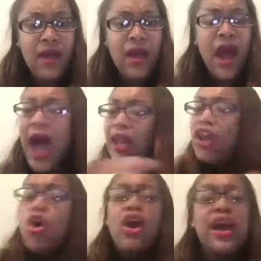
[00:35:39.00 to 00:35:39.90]

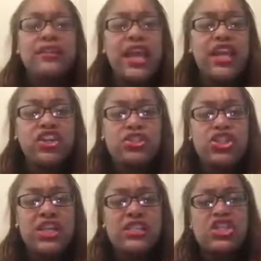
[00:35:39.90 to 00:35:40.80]
Hallelujah. Thank you,
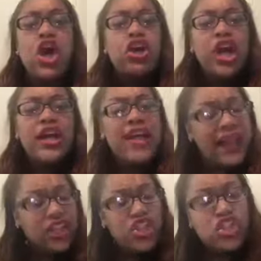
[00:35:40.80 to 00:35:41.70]
Jesus. You got
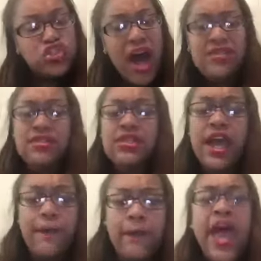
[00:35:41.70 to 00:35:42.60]
to trust
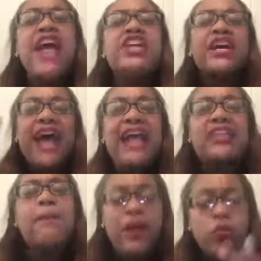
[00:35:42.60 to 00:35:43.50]
him and you got
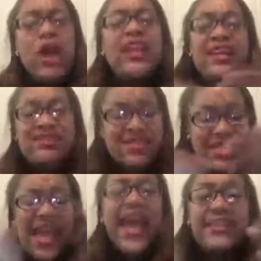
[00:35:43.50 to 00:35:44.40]
to be willing to
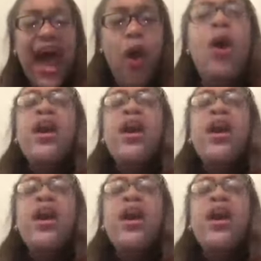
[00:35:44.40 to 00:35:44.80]
stand out.